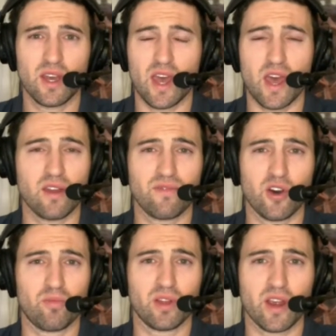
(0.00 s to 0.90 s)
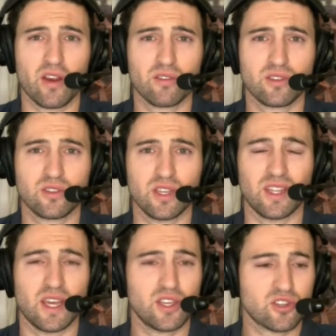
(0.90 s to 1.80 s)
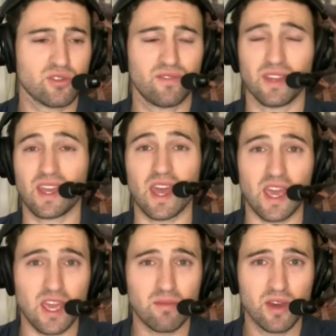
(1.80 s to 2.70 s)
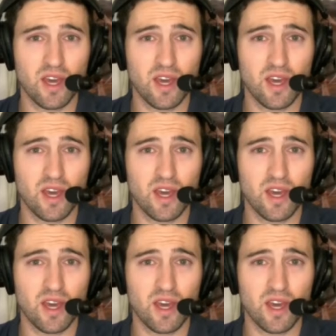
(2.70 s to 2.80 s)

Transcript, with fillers: N F L players in the history of the game